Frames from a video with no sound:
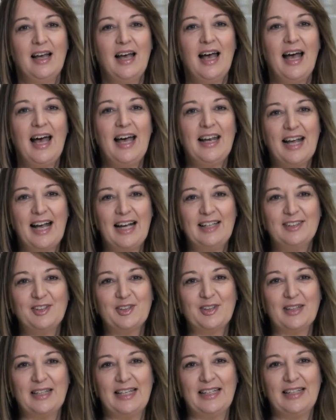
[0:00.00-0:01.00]
At
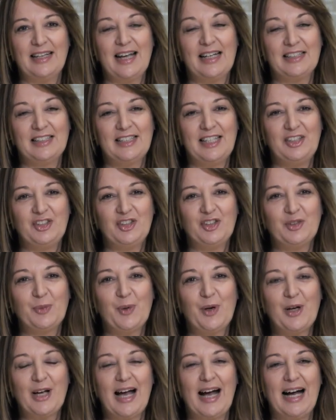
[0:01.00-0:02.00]
Hazel Glen, our teachers
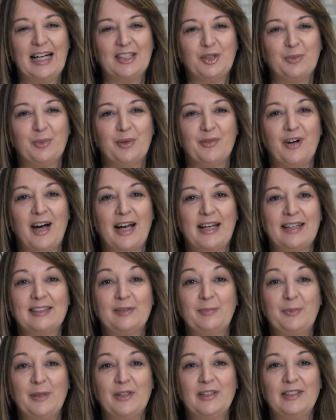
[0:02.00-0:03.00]
work hard to provide
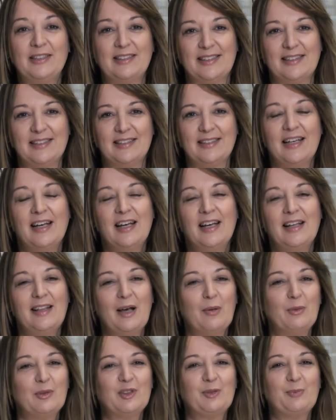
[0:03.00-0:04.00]
experiences
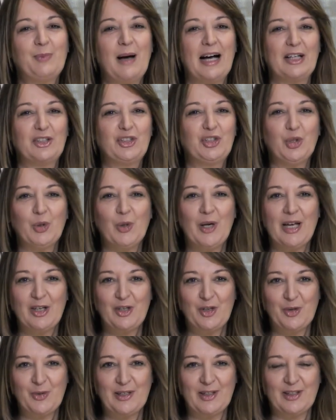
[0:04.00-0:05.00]
that will spark joy and
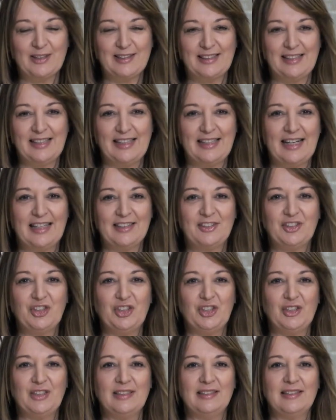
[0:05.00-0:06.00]
curiosity in our
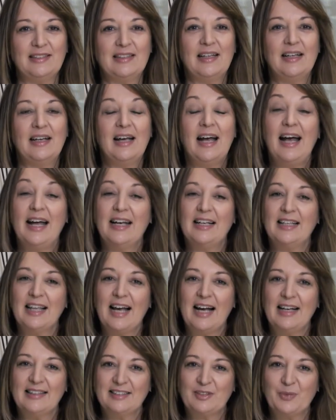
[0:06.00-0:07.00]
students, and
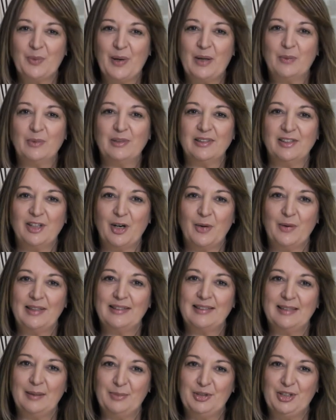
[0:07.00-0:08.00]
last week was no
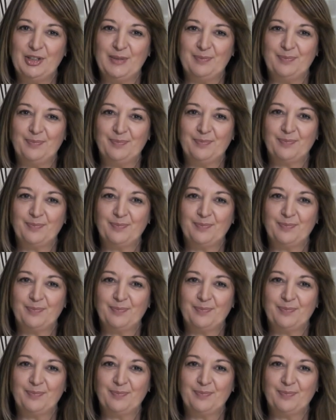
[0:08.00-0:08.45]
exception.